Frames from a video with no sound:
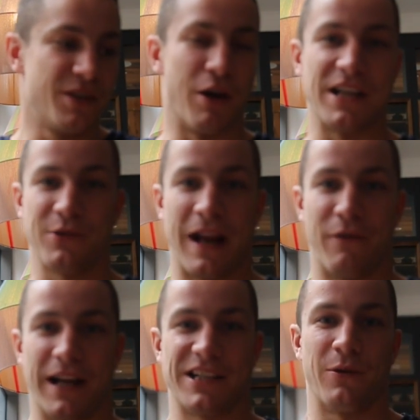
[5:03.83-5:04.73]
You guys will
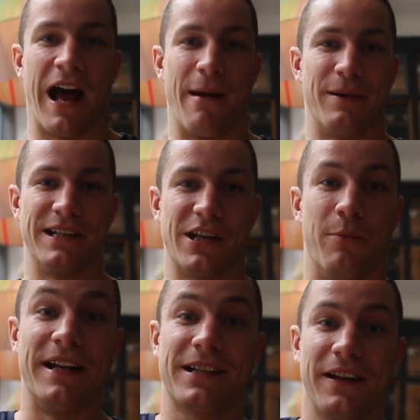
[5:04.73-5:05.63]
never guess what happened. So
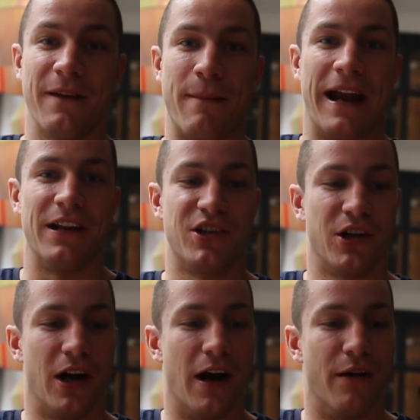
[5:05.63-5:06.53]
basically the
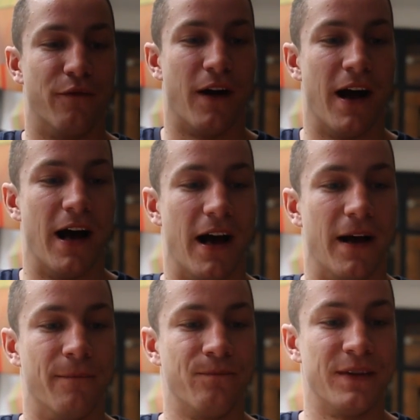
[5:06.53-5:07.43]
manager of
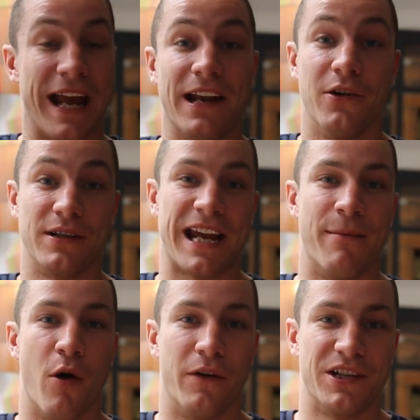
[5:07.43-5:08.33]
Nando's
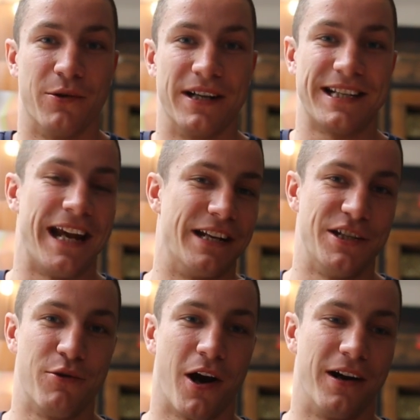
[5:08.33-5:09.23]
came over to us. He had
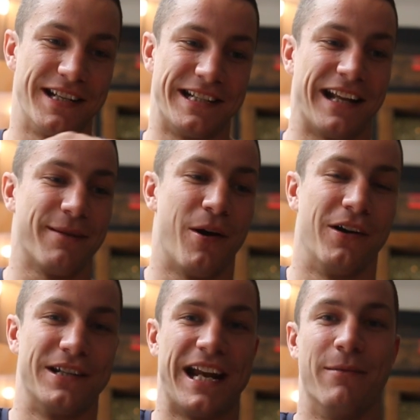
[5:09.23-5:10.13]
two cards. He set them on
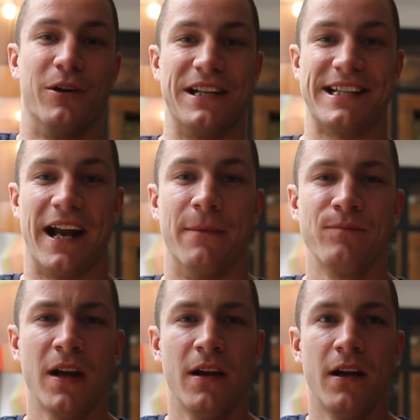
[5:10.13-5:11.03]
our table. He said,
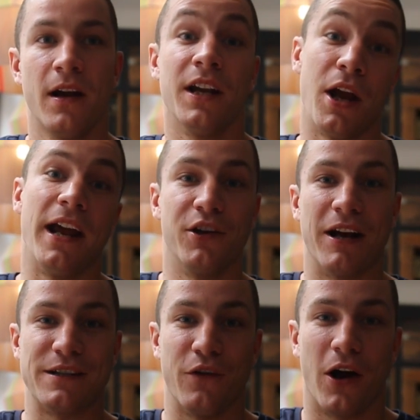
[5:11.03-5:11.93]
hey, you
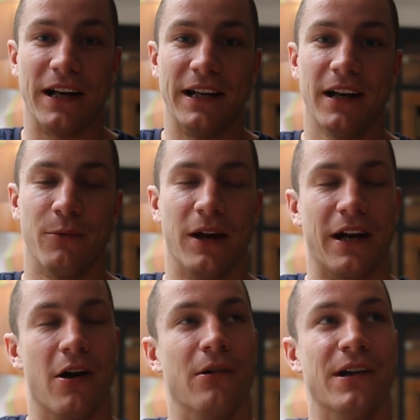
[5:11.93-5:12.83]
guys vlogging here? And we're
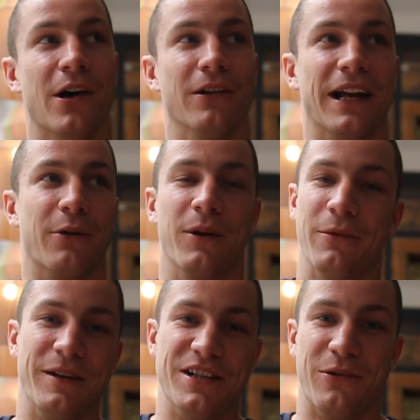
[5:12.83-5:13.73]
like, oh no, like, what
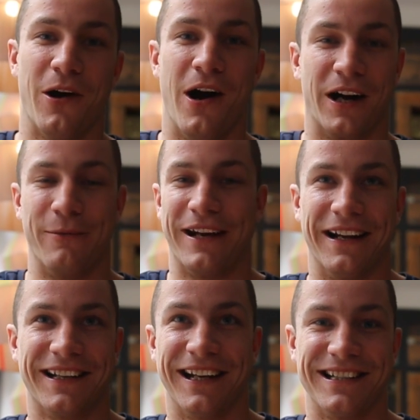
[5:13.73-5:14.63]
did we do wrong? Are we
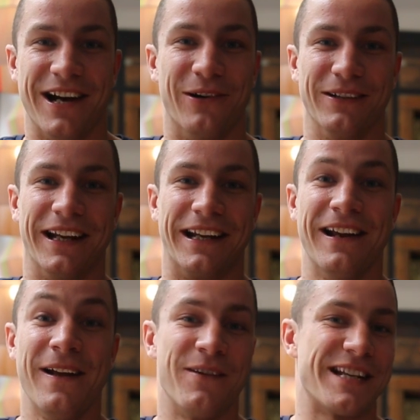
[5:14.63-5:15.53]
getting kicked out? Like,
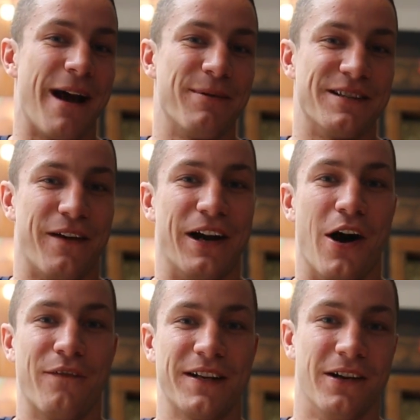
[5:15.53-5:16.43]
this happens very
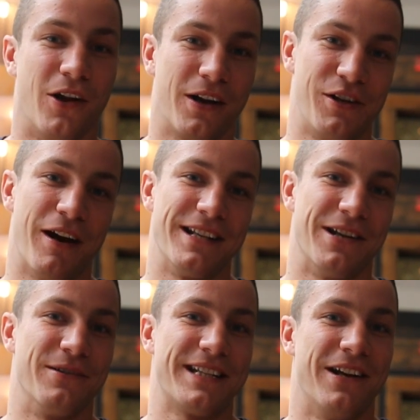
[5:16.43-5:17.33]
often. A lot of you guys
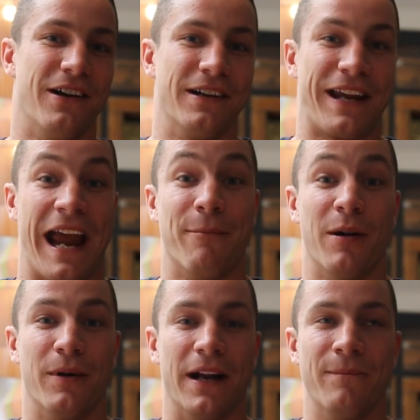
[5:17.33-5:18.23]
don't see on
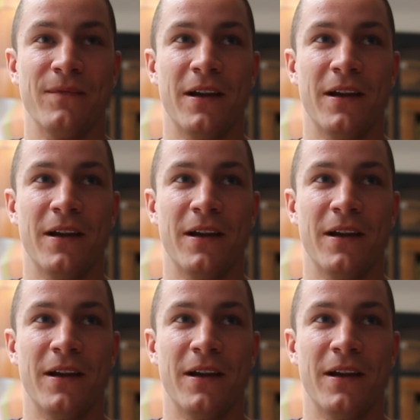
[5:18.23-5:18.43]
camera, but